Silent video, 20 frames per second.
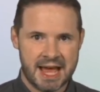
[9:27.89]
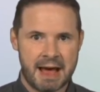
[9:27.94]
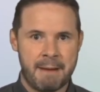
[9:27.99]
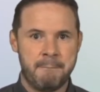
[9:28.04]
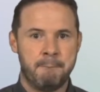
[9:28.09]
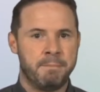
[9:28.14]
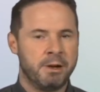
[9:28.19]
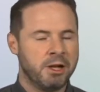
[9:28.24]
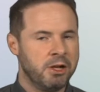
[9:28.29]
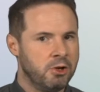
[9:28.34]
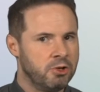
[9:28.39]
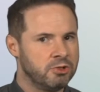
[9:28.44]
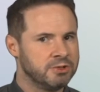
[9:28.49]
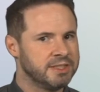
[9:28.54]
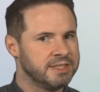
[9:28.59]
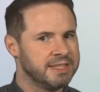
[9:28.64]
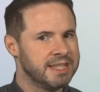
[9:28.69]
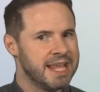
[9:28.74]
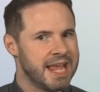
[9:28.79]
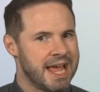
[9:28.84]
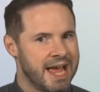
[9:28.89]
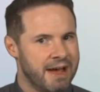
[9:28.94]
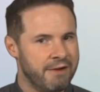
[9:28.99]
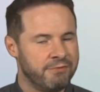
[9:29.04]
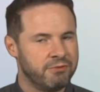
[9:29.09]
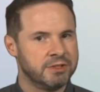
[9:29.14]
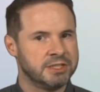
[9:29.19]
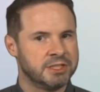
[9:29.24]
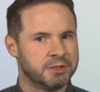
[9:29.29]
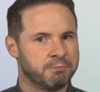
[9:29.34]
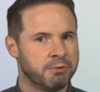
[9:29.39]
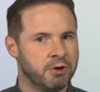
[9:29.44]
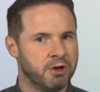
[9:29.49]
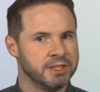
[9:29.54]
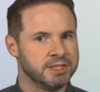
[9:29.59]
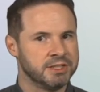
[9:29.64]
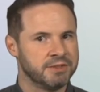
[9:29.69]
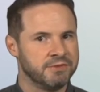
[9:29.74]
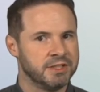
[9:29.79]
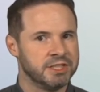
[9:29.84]
and plots the average
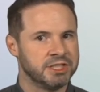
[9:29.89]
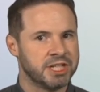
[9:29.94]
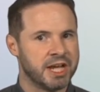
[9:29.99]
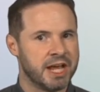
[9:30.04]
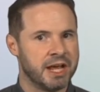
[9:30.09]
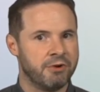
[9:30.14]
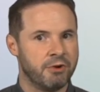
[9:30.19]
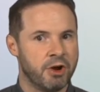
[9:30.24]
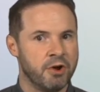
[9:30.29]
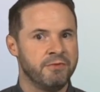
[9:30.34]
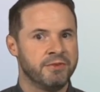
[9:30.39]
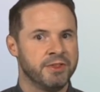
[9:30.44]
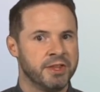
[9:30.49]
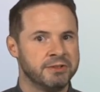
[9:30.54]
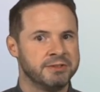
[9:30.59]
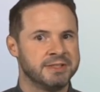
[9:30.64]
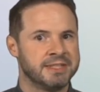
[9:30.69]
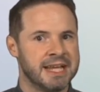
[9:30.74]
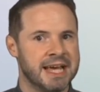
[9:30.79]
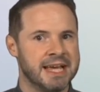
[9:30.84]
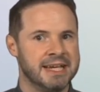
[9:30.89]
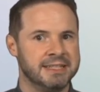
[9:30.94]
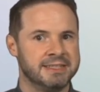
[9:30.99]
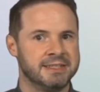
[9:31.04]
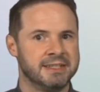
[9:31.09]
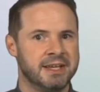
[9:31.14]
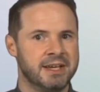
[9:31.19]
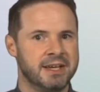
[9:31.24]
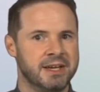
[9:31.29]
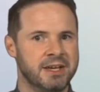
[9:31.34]
price of the share over those days.